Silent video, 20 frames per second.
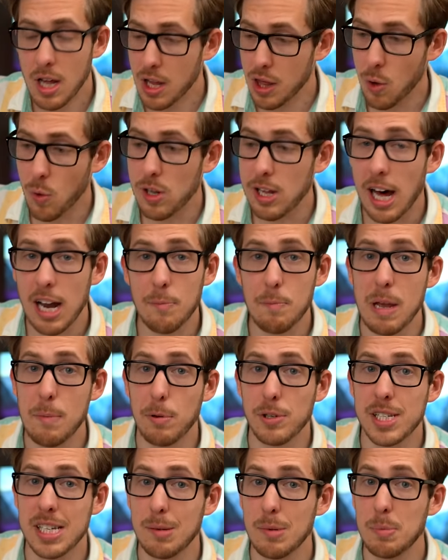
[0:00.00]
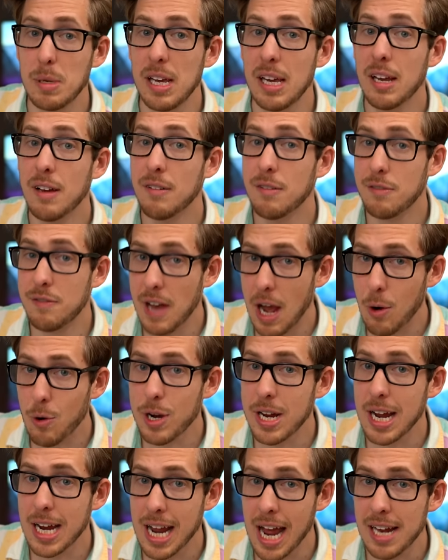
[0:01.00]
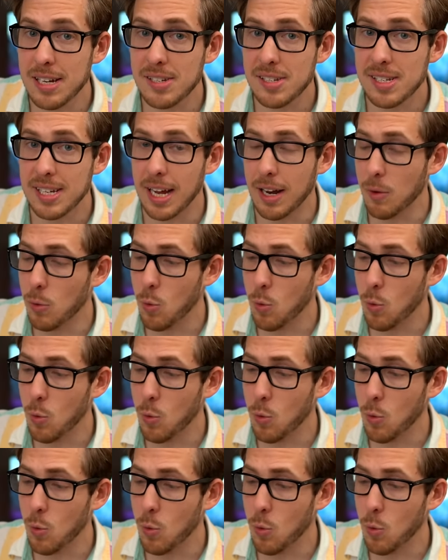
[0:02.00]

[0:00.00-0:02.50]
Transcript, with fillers: Though a lot of people seem to be very against it.